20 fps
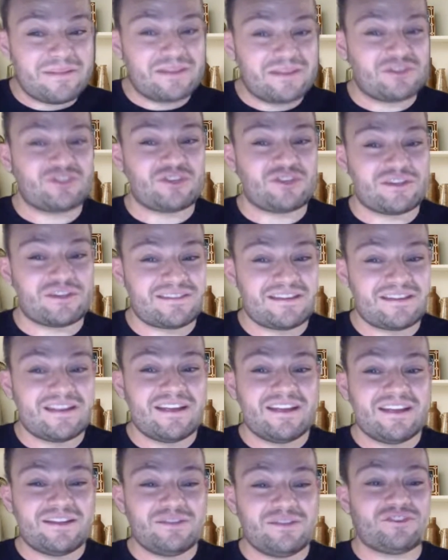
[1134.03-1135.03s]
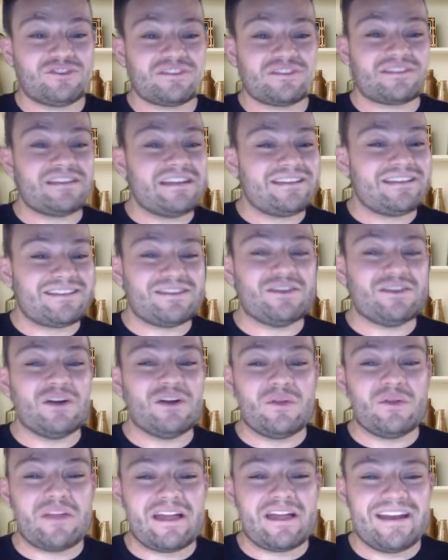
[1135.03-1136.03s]
It's just, you just need to
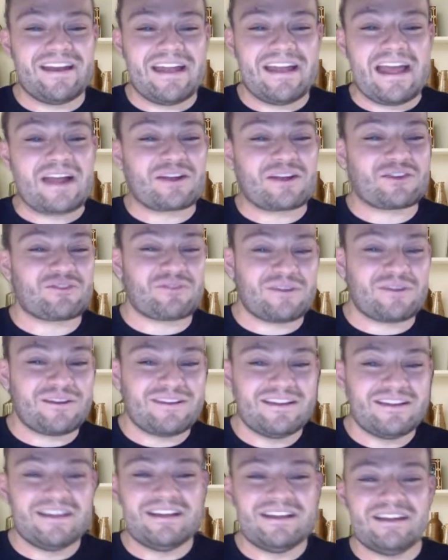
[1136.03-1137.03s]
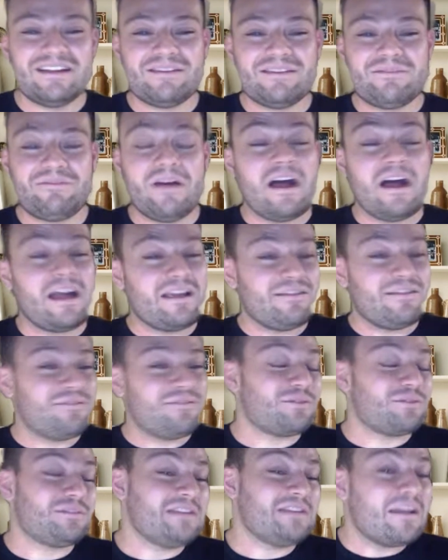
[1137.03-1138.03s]
know that extra 5
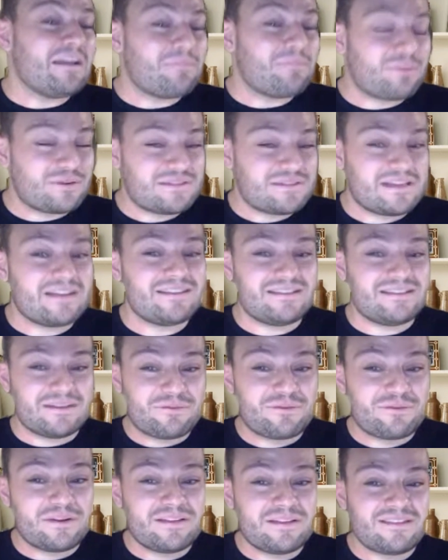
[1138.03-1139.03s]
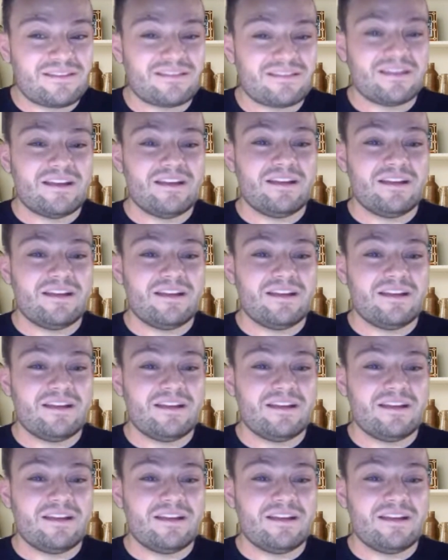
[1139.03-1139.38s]
or 10% difference,